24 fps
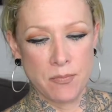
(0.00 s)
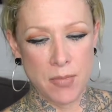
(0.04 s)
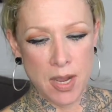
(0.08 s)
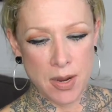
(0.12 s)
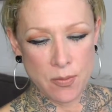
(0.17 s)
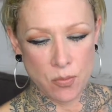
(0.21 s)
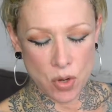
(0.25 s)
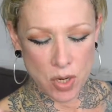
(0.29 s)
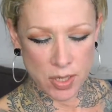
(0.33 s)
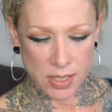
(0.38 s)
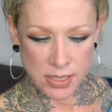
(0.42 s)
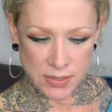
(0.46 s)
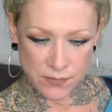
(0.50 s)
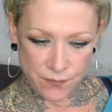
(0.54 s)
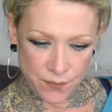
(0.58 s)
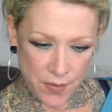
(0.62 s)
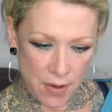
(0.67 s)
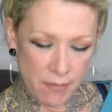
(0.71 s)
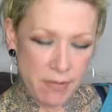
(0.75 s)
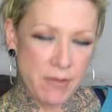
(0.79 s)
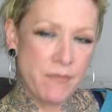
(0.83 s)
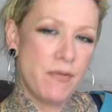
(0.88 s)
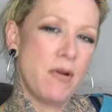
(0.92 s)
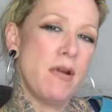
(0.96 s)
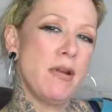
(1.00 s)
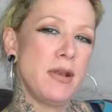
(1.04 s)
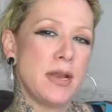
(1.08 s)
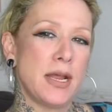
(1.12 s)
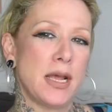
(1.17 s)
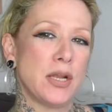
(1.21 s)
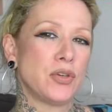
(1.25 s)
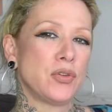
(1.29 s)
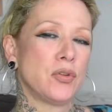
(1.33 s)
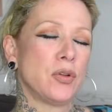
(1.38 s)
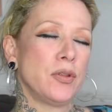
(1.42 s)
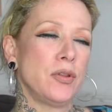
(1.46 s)
work is very, very
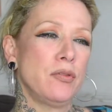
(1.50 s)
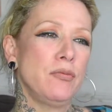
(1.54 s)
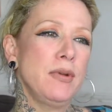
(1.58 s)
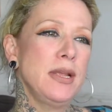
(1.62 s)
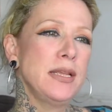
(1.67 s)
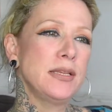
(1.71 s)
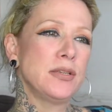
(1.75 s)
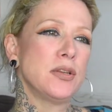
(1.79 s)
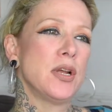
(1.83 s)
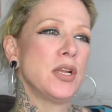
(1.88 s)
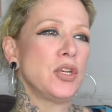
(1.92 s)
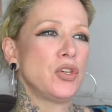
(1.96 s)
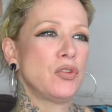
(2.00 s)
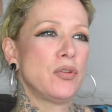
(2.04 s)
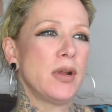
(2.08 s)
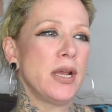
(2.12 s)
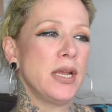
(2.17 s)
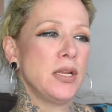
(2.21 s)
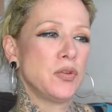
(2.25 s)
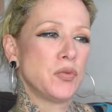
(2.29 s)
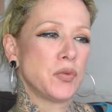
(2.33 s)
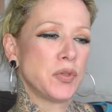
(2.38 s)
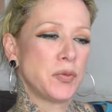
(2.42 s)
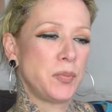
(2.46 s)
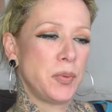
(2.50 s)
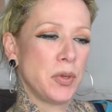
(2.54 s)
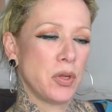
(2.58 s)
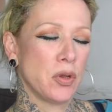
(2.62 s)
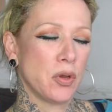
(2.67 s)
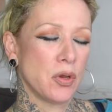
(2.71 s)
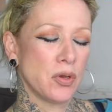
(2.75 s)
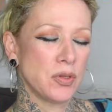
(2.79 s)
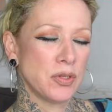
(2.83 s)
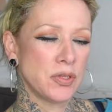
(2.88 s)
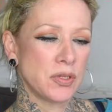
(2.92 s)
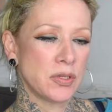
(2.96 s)
natural. And the reason I trained was
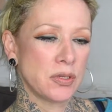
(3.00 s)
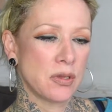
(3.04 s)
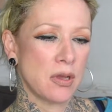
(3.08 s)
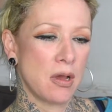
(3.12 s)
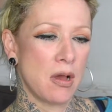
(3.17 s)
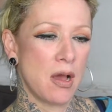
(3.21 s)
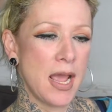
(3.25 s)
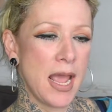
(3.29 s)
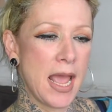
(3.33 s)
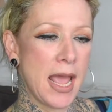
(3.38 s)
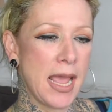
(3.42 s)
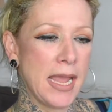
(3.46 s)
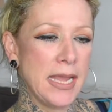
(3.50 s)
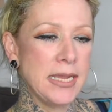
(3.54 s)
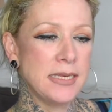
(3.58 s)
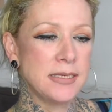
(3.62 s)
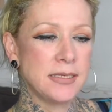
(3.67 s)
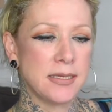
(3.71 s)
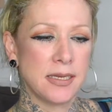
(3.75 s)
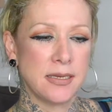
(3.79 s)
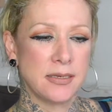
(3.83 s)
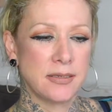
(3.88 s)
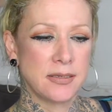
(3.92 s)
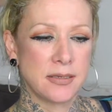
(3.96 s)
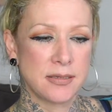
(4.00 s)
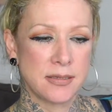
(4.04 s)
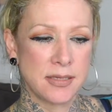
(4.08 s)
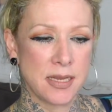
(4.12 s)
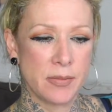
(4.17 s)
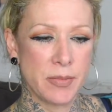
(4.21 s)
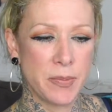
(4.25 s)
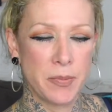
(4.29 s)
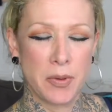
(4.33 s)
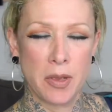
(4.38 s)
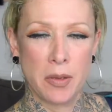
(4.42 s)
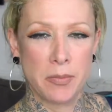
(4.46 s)
because I hated
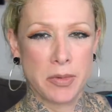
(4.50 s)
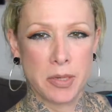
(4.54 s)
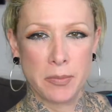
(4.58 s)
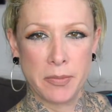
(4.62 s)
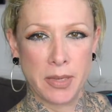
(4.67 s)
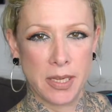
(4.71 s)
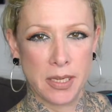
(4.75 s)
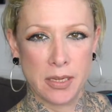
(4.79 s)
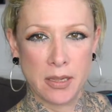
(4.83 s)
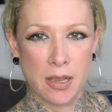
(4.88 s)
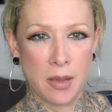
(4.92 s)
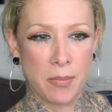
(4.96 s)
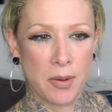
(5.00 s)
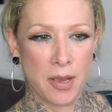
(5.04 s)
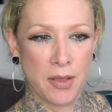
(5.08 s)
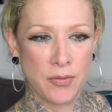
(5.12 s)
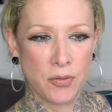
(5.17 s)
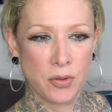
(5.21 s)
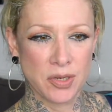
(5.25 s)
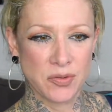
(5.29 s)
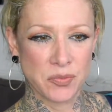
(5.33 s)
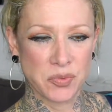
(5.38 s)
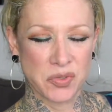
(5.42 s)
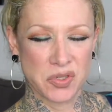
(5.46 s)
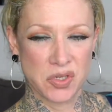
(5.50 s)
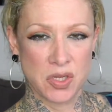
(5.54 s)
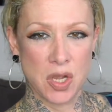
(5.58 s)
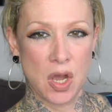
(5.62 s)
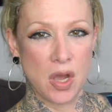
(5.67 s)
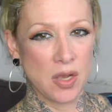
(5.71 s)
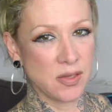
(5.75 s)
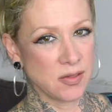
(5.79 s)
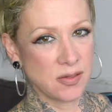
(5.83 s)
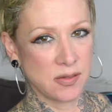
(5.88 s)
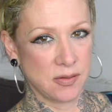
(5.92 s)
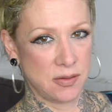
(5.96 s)
semi-permanent makeup. I thought it was
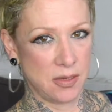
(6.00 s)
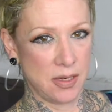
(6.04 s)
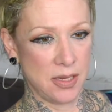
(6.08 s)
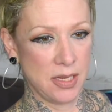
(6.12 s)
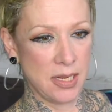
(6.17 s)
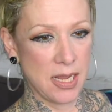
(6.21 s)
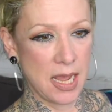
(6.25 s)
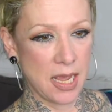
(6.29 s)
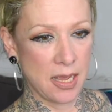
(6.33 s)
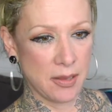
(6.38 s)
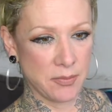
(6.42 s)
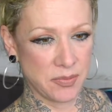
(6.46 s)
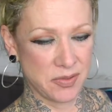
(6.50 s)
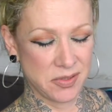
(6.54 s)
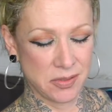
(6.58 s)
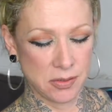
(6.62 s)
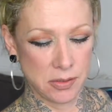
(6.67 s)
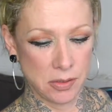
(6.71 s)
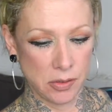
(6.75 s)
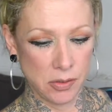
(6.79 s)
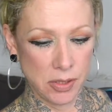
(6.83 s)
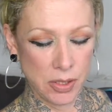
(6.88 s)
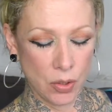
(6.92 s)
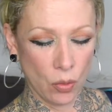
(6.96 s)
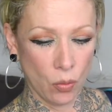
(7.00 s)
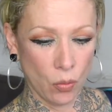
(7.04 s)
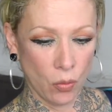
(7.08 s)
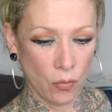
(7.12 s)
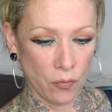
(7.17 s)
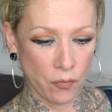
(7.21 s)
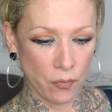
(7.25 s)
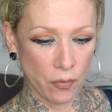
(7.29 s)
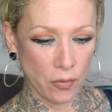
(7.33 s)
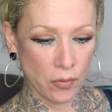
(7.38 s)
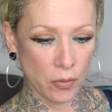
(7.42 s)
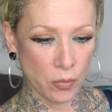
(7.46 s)
ghastly, absolutely
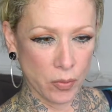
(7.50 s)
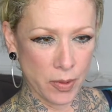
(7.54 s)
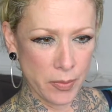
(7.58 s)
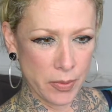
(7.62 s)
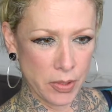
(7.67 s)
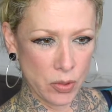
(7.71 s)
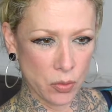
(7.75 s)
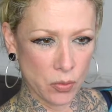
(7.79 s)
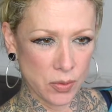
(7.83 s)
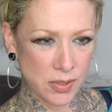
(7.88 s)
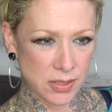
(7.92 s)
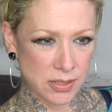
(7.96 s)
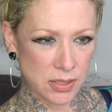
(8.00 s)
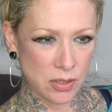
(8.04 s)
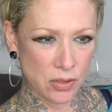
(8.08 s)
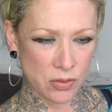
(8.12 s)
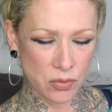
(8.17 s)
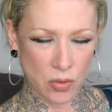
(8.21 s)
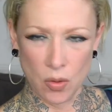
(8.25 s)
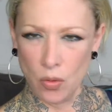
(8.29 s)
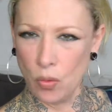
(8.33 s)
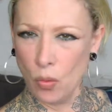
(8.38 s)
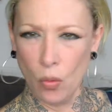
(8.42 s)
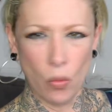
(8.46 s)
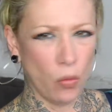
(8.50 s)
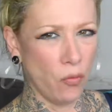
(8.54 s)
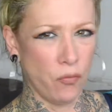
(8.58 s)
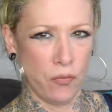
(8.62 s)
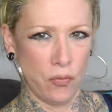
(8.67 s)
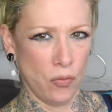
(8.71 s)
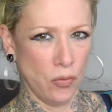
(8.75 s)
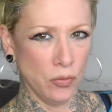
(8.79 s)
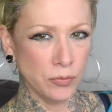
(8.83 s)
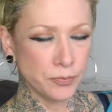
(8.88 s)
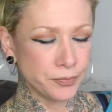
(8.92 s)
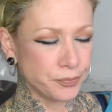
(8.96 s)
awful. The women always looked
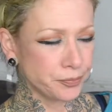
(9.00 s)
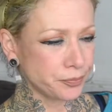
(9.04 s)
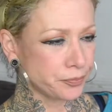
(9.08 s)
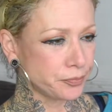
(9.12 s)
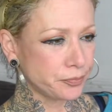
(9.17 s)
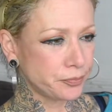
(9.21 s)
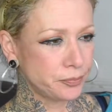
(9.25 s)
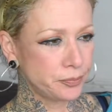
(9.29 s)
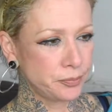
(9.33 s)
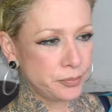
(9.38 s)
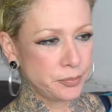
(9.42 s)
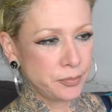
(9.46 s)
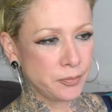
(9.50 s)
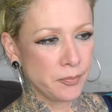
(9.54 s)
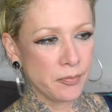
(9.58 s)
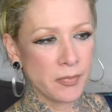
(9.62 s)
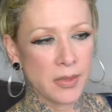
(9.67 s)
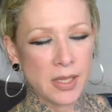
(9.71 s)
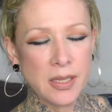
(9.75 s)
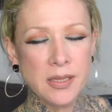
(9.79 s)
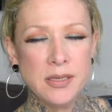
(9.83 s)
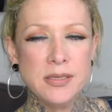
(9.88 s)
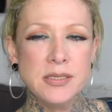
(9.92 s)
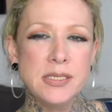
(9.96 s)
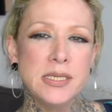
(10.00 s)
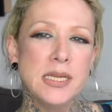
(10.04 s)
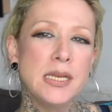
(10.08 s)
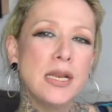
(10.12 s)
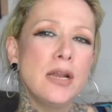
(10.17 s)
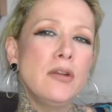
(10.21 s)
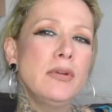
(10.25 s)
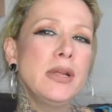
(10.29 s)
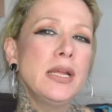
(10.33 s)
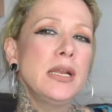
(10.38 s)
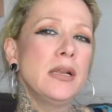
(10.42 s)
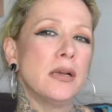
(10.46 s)
awful, till
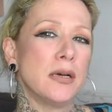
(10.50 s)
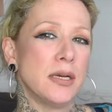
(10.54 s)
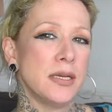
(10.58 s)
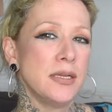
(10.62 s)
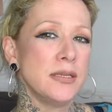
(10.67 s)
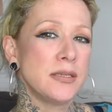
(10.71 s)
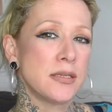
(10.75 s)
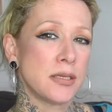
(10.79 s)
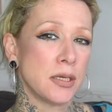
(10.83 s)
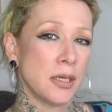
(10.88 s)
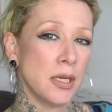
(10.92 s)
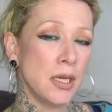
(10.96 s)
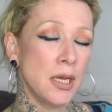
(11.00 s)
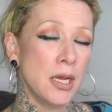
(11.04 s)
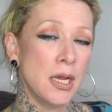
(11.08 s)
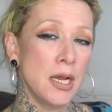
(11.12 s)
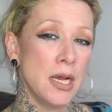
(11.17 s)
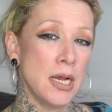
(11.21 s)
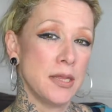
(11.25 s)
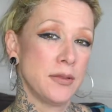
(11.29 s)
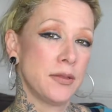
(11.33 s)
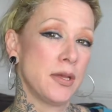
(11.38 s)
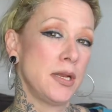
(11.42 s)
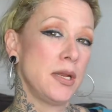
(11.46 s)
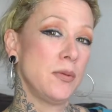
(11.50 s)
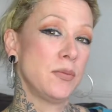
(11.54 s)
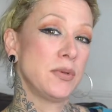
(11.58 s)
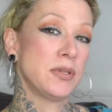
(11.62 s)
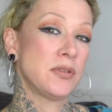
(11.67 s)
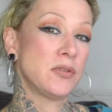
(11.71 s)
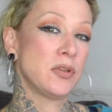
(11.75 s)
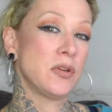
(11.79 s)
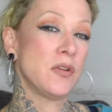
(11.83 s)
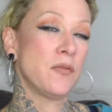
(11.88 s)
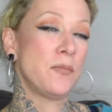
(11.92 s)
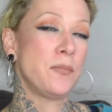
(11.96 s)
I realised that it
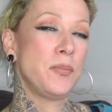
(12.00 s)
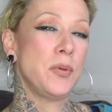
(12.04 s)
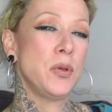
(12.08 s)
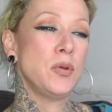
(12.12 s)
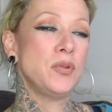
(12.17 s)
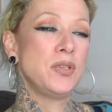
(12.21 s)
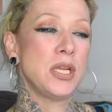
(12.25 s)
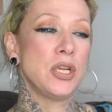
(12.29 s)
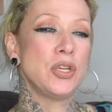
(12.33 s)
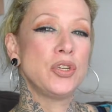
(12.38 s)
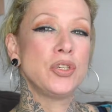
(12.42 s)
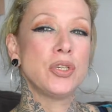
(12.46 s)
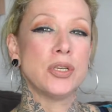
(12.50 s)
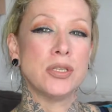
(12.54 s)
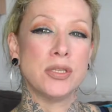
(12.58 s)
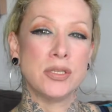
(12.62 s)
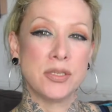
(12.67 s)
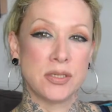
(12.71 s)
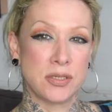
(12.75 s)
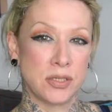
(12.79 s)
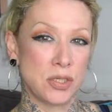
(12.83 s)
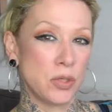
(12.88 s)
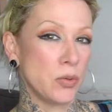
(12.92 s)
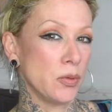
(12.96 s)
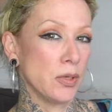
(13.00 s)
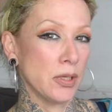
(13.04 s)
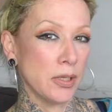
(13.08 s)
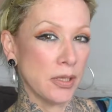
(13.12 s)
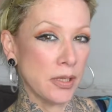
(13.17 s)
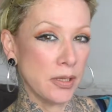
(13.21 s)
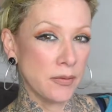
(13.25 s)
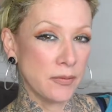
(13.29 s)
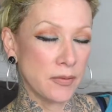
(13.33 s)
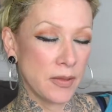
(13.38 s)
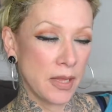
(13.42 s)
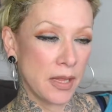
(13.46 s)
was sort of beauticians doing
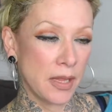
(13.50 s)
it.